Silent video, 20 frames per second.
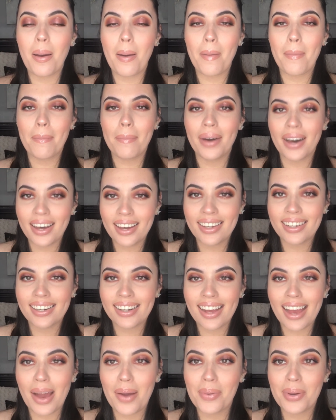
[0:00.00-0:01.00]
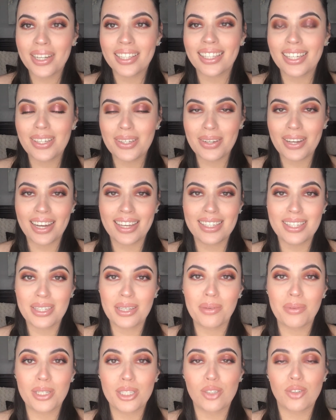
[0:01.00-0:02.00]
But I want to thank you guys so
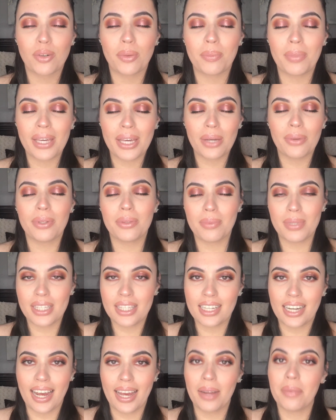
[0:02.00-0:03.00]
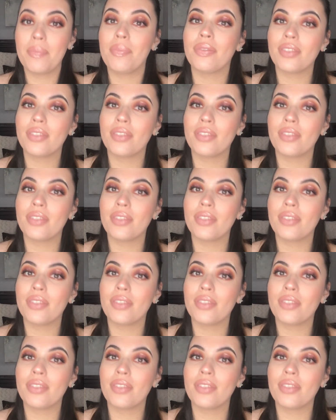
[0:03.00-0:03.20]
much for being with me today.